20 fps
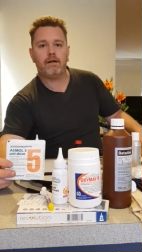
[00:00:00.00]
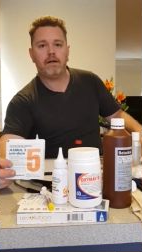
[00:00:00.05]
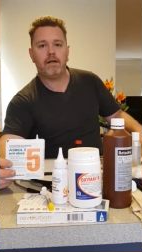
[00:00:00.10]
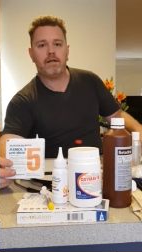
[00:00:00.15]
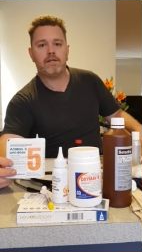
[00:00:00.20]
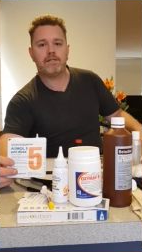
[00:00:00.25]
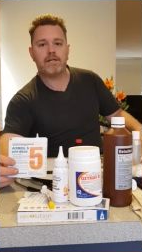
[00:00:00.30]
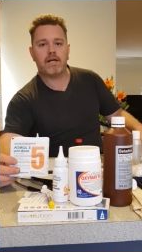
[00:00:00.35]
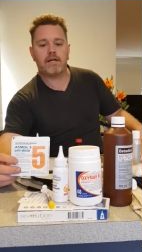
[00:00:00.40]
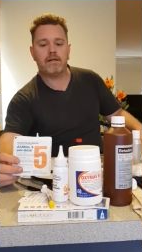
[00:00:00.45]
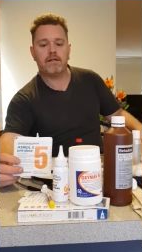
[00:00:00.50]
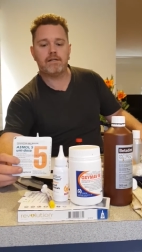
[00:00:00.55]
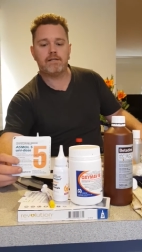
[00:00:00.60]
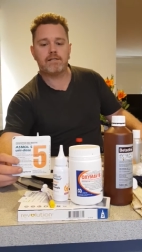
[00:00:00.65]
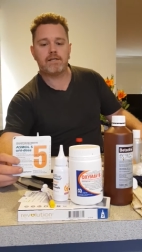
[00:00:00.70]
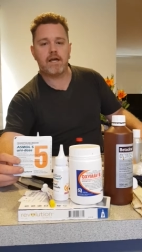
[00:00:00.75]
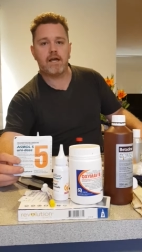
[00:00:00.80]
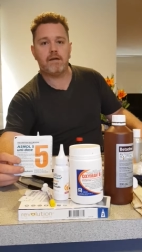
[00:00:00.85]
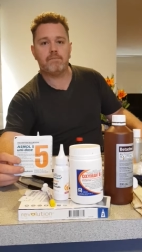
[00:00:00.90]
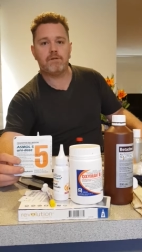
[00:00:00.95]
Exactly the
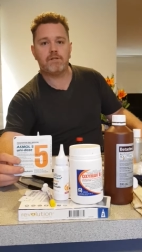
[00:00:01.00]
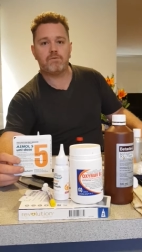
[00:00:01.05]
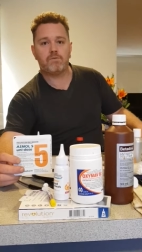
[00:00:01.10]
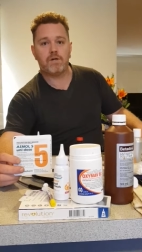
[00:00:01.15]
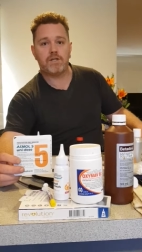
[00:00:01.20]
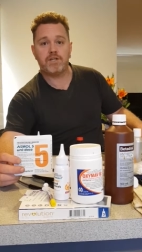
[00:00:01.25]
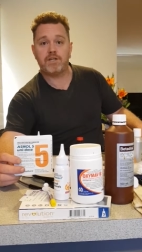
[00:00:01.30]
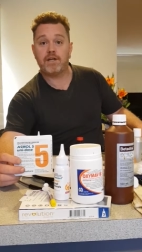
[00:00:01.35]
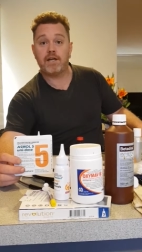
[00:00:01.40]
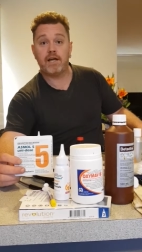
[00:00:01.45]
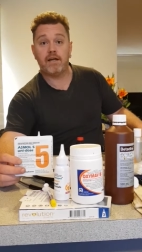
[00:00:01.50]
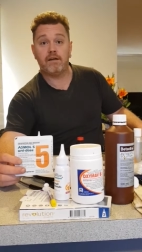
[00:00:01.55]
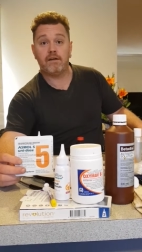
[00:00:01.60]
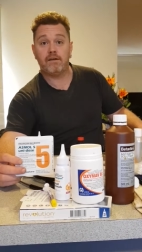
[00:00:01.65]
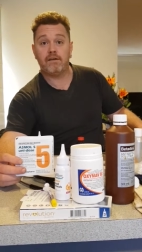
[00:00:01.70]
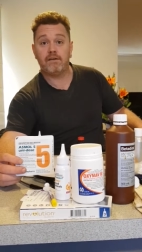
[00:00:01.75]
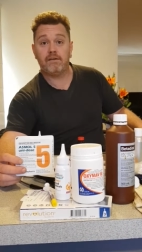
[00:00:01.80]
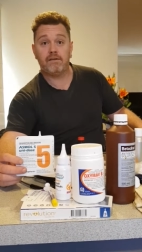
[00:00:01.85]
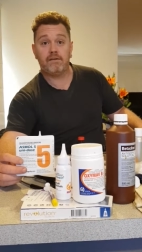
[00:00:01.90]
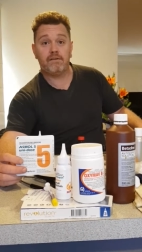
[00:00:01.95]
same as what you get
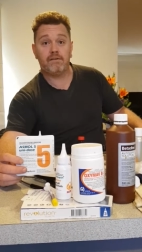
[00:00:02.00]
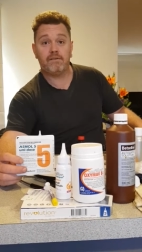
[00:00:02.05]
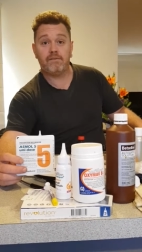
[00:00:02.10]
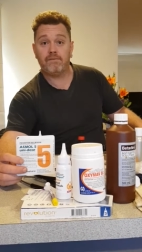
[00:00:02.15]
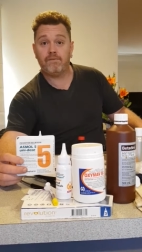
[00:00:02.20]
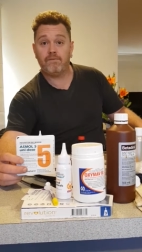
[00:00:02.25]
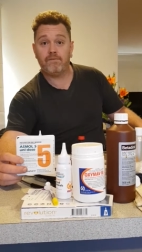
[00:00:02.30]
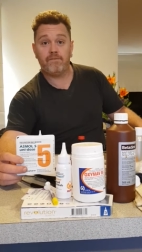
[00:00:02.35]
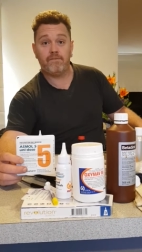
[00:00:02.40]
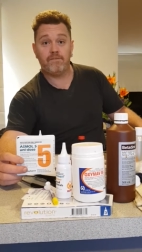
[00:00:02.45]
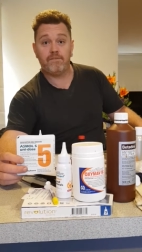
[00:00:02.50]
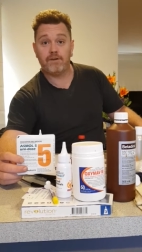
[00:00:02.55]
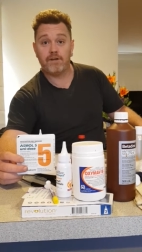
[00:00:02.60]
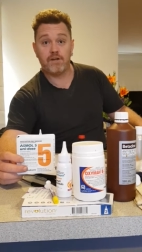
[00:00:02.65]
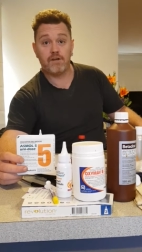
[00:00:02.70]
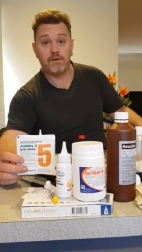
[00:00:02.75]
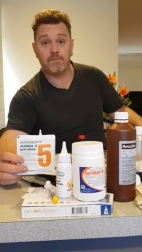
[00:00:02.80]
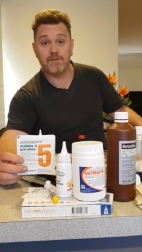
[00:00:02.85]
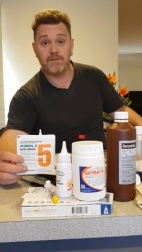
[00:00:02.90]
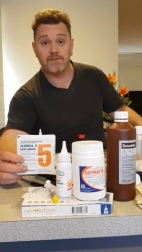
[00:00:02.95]
for
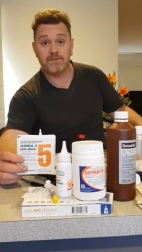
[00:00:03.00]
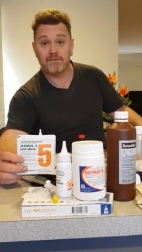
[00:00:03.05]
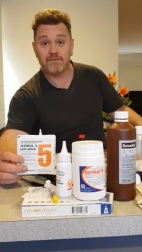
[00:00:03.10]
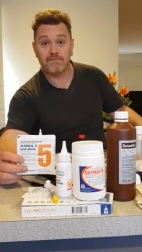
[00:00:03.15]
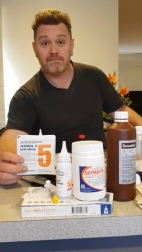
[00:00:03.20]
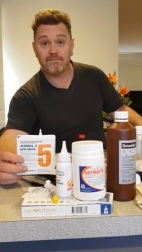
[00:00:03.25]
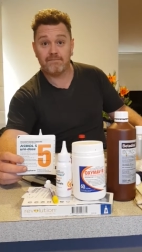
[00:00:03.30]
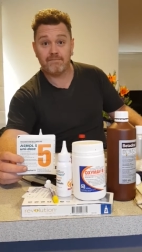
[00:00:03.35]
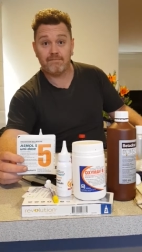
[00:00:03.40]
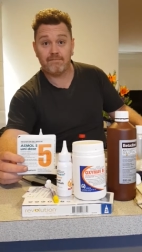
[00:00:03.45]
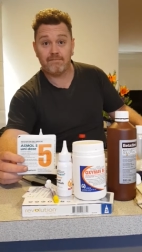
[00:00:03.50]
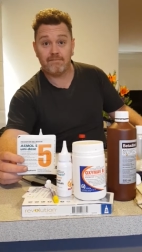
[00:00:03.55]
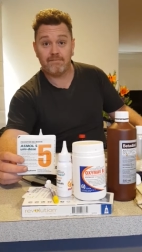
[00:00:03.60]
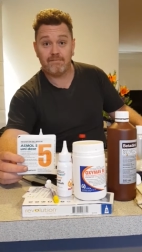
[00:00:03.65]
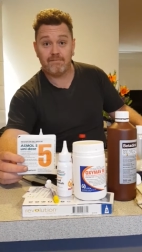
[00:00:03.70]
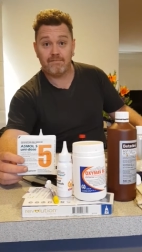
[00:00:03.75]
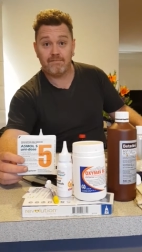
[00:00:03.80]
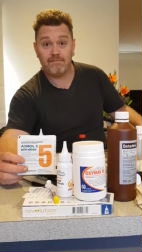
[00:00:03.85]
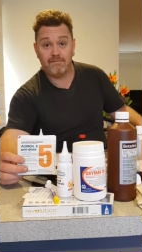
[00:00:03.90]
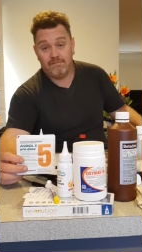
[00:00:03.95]
humans.
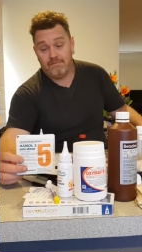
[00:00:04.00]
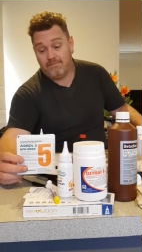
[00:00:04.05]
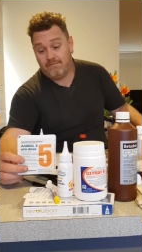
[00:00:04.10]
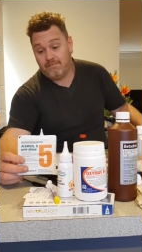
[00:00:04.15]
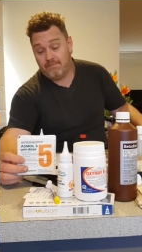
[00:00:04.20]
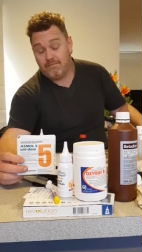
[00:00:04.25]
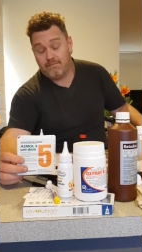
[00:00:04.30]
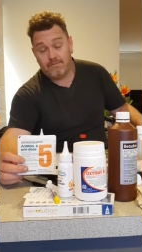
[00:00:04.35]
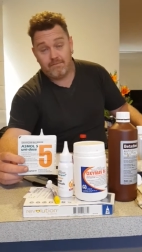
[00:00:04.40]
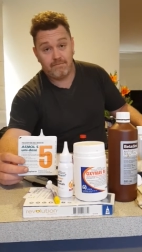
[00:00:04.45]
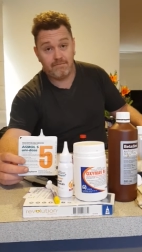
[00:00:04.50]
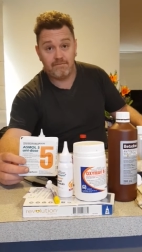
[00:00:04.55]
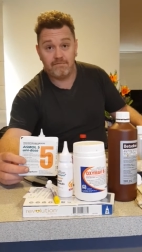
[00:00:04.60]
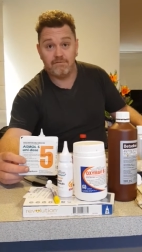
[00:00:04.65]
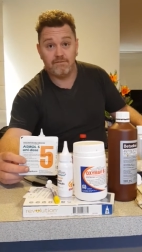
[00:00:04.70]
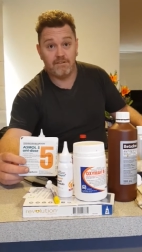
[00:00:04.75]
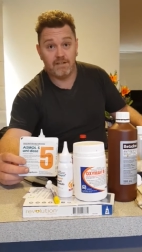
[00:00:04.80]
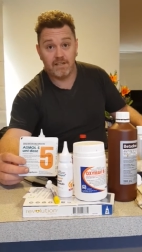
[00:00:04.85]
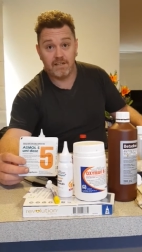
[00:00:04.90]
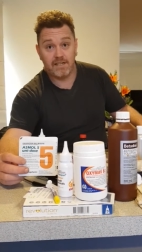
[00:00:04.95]

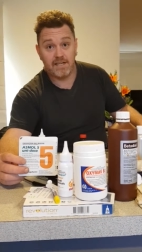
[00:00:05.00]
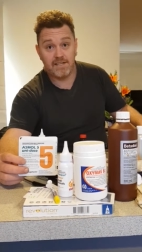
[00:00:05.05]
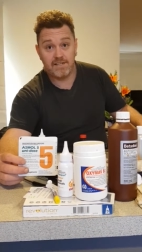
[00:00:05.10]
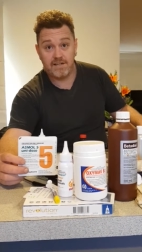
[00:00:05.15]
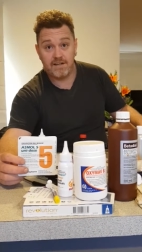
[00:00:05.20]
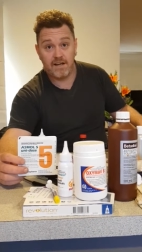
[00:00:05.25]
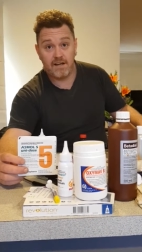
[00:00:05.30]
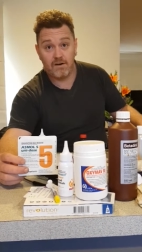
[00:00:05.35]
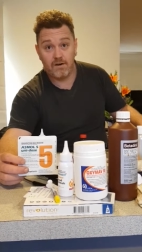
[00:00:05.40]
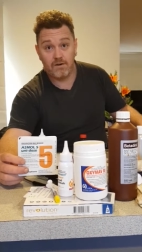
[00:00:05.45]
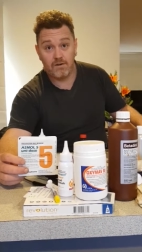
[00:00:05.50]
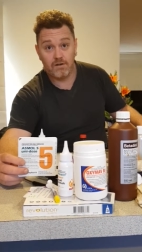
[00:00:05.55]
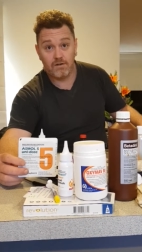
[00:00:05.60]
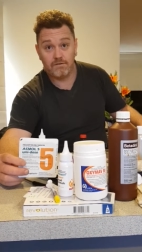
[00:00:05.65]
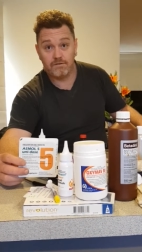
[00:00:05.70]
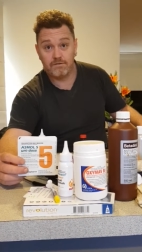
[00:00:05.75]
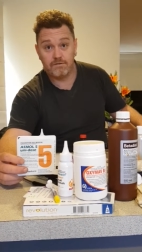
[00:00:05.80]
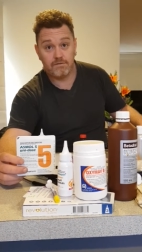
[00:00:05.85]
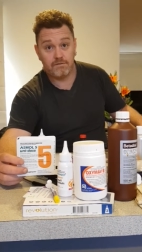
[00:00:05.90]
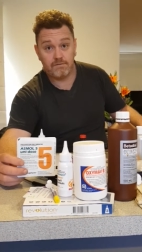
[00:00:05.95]
Really easy to get hold of.